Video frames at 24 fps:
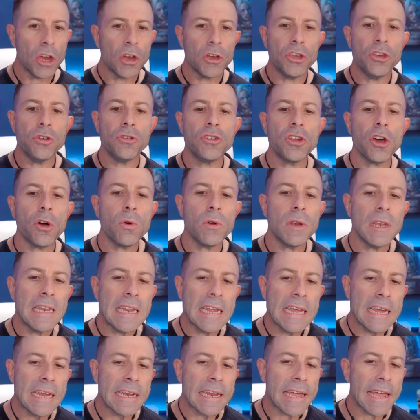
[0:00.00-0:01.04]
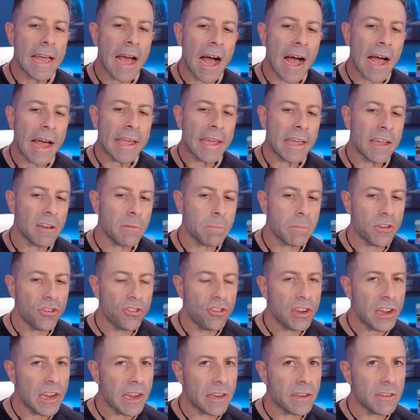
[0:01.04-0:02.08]
"you don't need a high-end
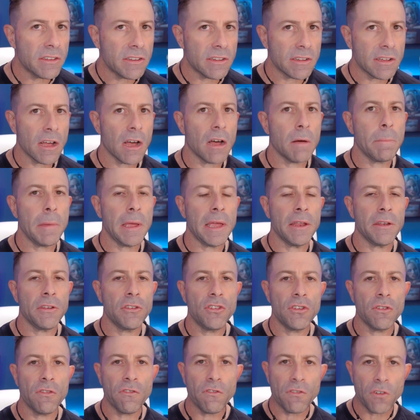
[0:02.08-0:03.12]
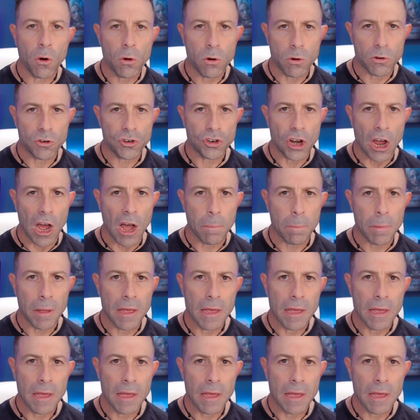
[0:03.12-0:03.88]
machine to come into Photoshop."